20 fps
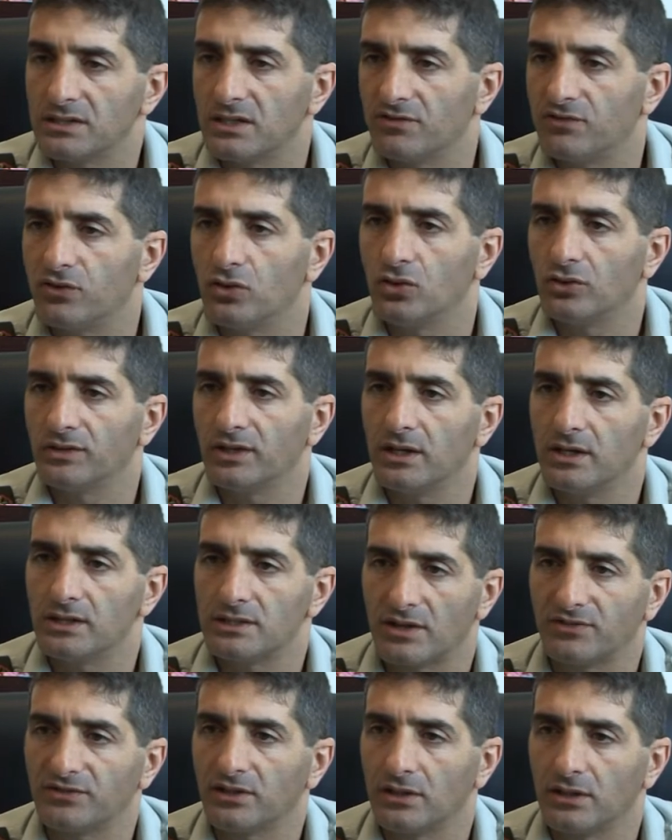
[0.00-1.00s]
than 4 days
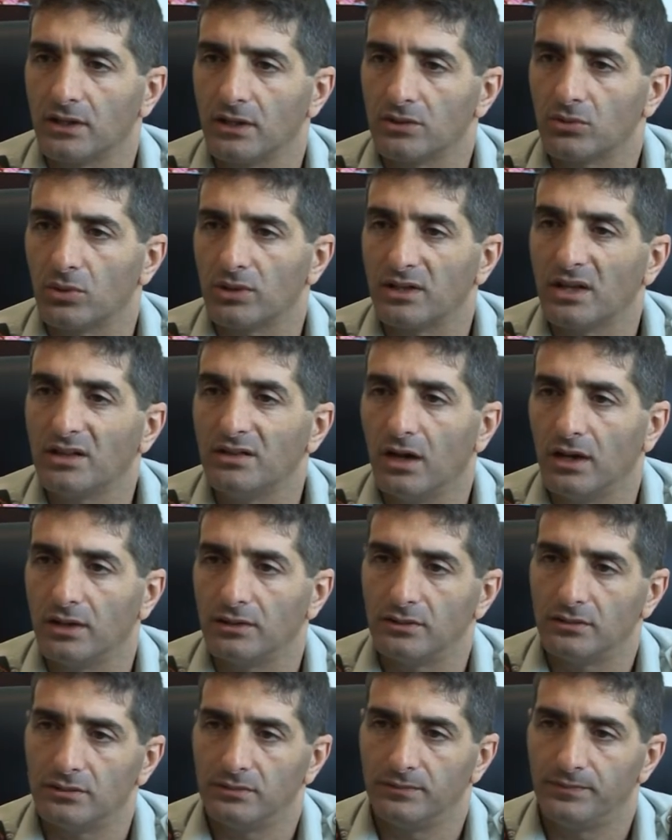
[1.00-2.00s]
after the earthquake. They
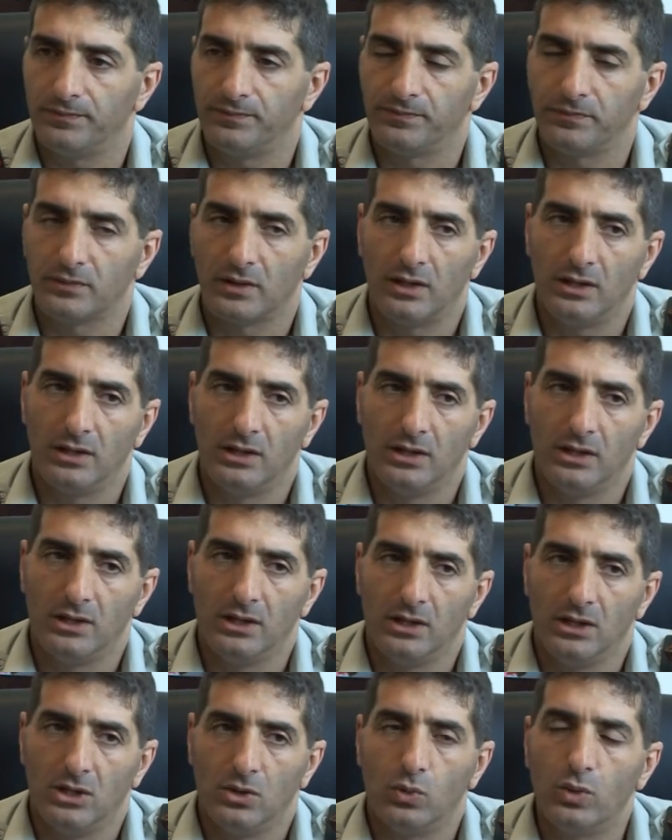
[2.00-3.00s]
died.
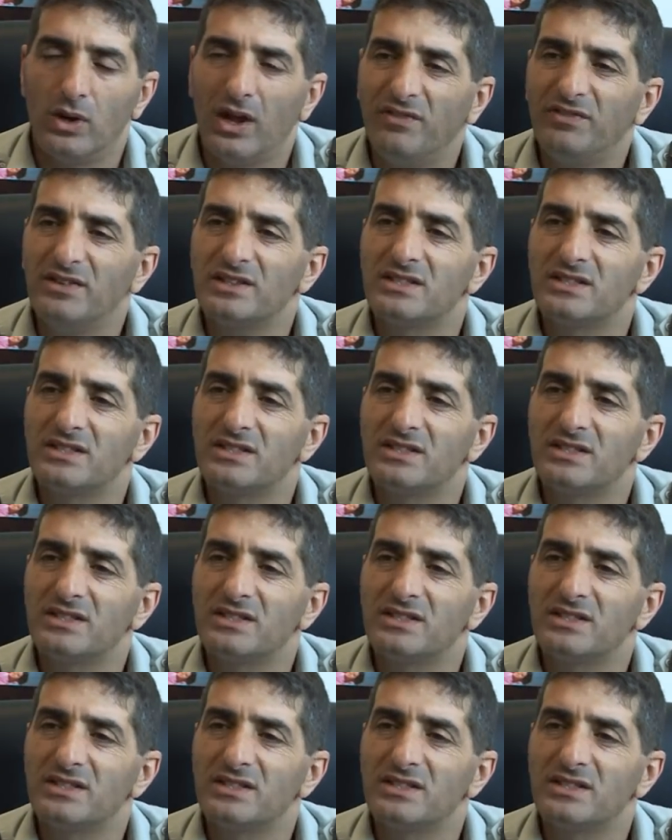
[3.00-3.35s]
We haven't